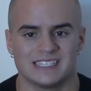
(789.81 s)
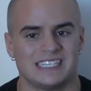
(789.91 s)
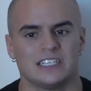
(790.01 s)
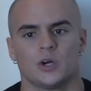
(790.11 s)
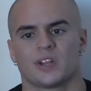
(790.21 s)

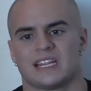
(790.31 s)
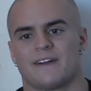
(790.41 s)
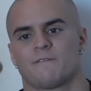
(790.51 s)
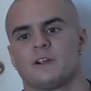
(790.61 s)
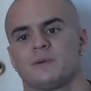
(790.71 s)
deloading
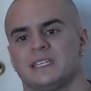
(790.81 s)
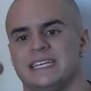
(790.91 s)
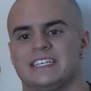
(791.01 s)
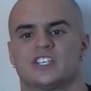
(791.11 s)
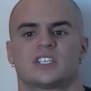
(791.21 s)
that
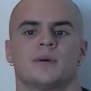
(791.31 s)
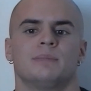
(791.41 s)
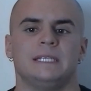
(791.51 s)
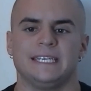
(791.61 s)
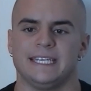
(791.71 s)
frequently is just
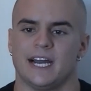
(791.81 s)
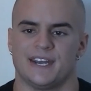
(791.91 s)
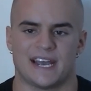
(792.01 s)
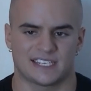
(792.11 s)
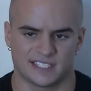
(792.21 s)
completely
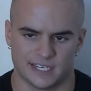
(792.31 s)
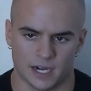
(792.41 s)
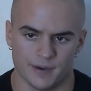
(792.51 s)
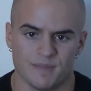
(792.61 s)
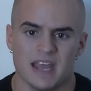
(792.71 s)

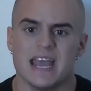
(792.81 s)
unnecessary.